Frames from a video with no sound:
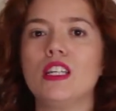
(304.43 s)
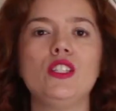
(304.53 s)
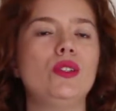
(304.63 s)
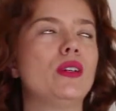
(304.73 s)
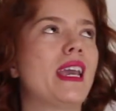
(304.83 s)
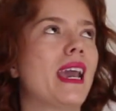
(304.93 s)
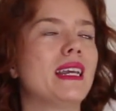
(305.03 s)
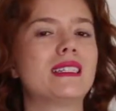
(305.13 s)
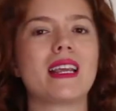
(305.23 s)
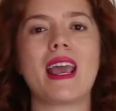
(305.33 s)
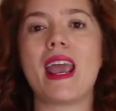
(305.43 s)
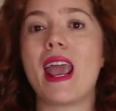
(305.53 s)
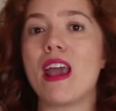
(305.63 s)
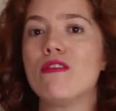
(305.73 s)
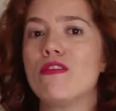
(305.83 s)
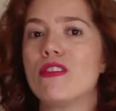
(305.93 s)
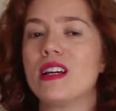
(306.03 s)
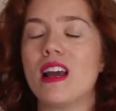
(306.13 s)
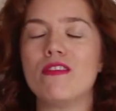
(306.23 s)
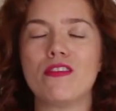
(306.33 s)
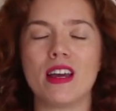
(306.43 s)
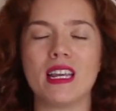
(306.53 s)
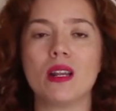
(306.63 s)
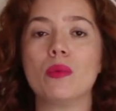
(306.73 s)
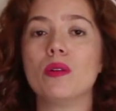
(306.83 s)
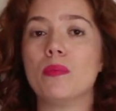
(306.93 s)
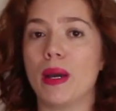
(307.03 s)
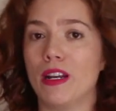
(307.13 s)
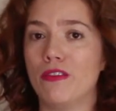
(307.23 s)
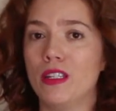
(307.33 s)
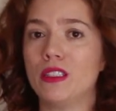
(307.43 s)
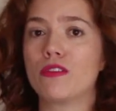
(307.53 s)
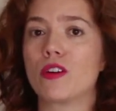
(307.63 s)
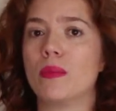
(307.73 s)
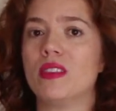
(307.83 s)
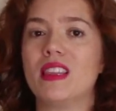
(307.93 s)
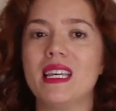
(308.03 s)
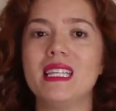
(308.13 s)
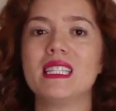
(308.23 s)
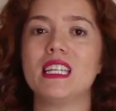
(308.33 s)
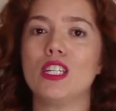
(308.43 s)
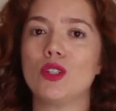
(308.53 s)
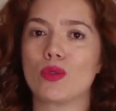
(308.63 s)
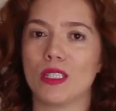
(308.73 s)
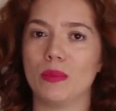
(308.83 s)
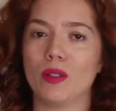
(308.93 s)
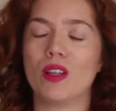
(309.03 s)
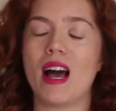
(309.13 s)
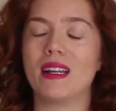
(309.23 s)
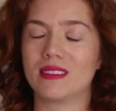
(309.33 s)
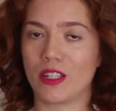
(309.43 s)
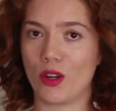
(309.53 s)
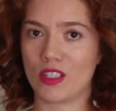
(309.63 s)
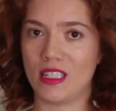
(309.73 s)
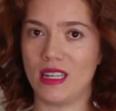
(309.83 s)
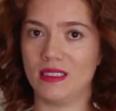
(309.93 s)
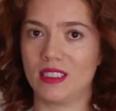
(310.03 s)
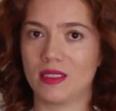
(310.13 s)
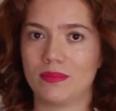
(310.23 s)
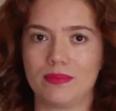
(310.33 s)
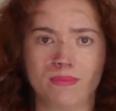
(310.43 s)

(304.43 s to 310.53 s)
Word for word: you get every available benefit from this incredible antioxidant.